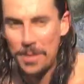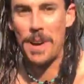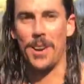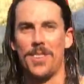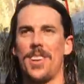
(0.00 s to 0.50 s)

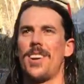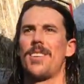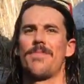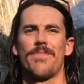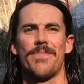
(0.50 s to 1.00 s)
about
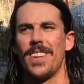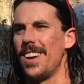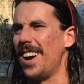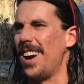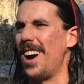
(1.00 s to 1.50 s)

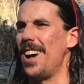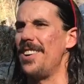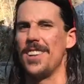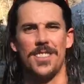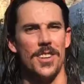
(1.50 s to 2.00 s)
one
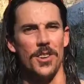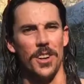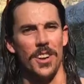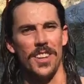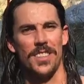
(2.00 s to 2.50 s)
hundred two
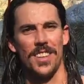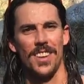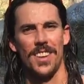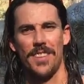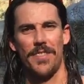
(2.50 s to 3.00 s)
degrees
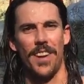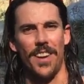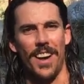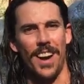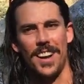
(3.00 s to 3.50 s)

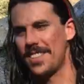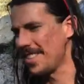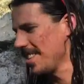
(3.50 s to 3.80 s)
Fahrenheit,